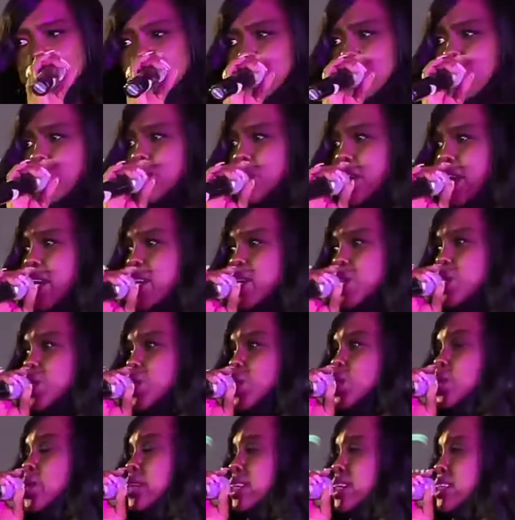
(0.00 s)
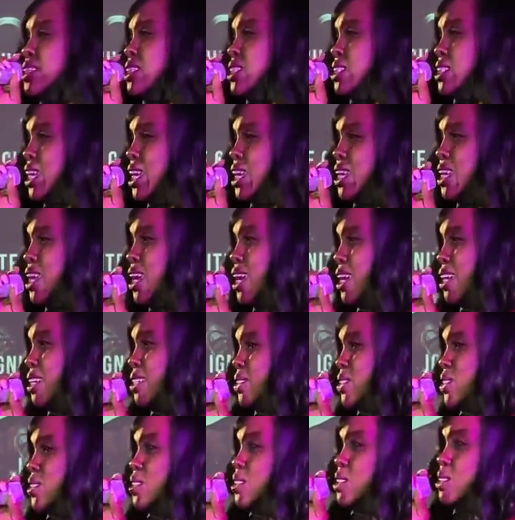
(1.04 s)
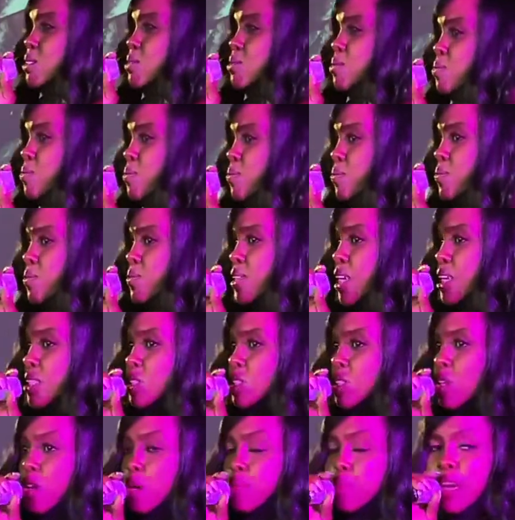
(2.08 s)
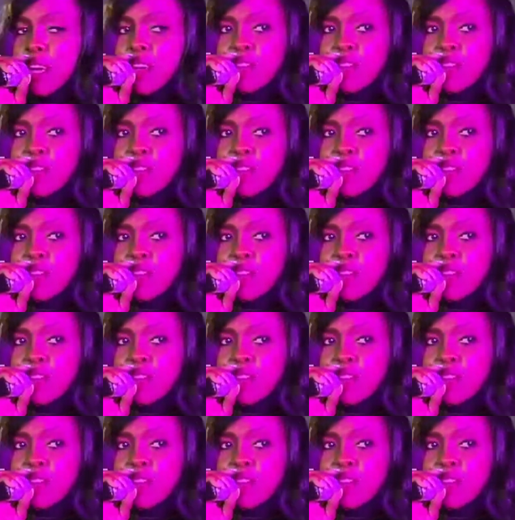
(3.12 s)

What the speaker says: so that you could say yes. I saw about